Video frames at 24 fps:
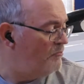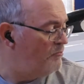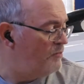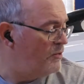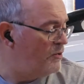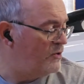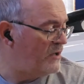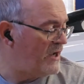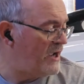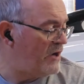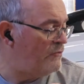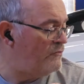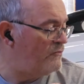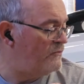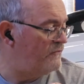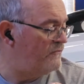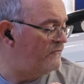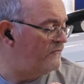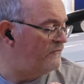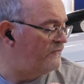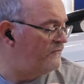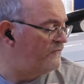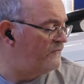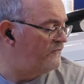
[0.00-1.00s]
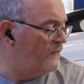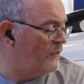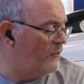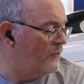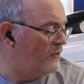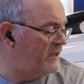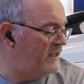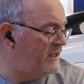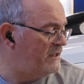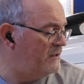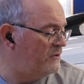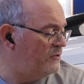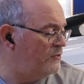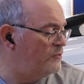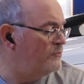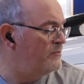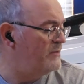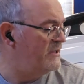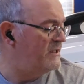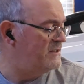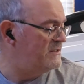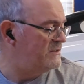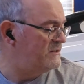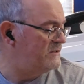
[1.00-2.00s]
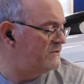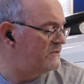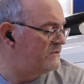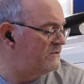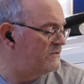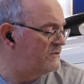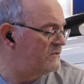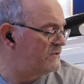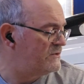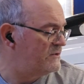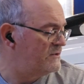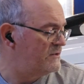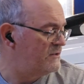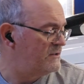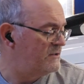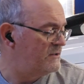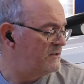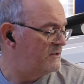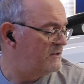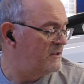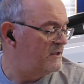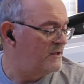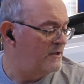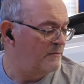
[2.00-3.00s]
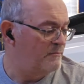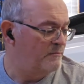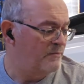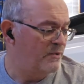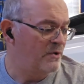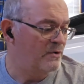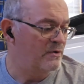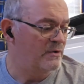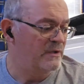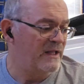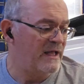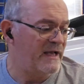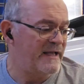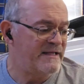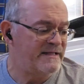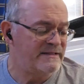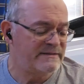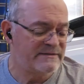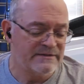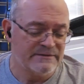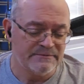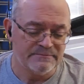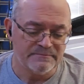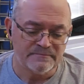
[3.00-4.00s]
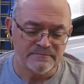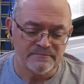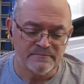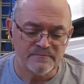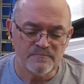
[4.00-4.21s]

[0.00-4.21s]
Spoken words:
put out 40 lumens per light,